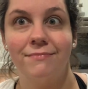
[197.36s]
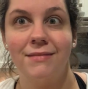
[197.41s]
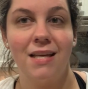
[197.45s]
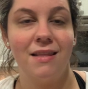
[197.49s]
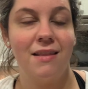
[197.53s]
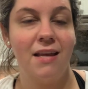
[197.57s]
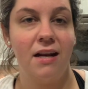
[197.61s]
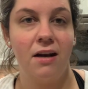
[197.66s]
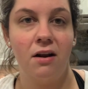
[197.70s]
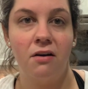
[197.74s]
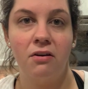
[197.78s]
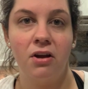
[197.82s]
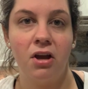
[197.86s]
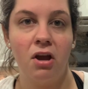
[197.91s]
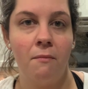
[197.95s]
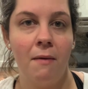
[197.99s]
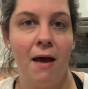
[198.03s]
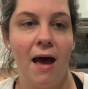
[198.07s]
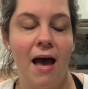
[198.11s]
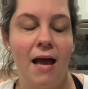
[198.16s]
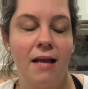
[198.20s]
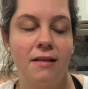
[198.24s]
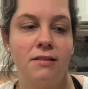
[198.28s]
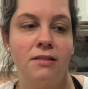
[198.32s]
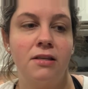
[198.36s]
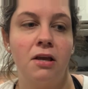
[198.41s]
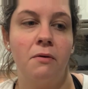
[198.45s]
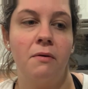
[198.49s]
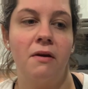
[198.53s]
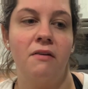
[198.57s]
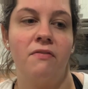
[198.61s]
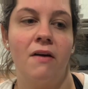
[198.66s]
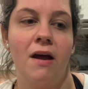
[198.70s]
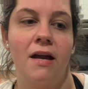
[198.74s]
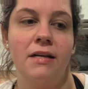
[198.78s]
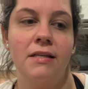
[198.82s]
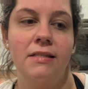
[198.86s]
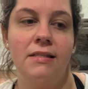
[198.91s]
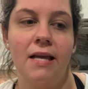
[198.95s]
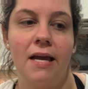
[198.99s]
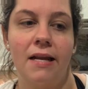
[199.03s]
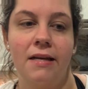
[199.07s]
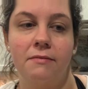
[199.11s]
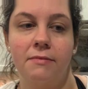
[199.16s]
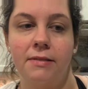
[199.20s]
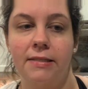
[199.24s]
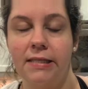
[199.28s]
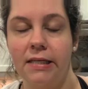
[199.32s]
they don't go bad. So if I
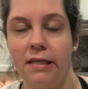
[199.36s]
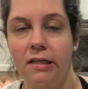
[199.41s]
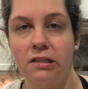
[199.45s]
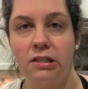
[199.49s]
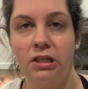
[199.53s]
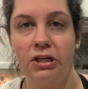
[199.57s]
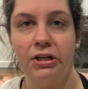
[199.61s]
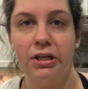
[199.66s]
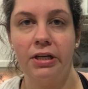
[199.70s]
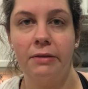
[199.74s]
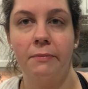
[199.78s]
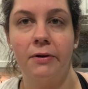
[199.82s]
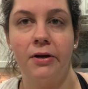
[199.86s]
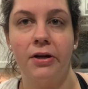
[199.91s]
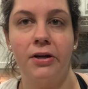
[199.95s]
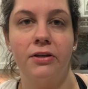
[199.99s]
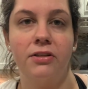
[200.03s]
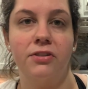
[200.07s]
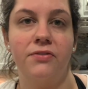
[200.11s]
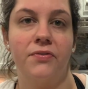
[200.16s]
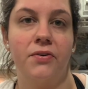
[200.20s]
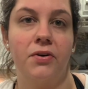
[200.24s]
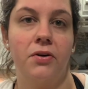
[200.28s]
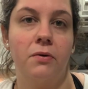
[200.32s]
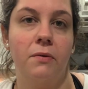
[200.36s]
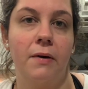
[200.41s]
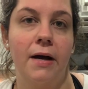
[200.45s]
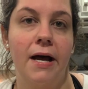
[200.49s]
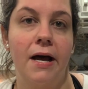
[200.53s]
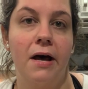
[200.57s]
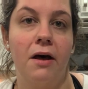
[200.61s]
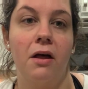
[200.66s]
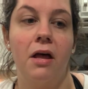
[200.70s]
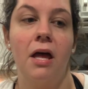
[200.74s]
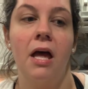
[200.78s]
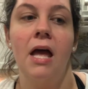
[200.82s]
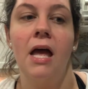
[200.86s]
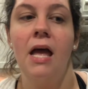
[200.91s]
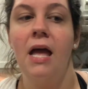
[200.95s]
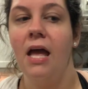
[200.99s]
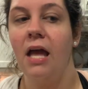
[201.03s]
decide I'm sick of turkey burgers for a while,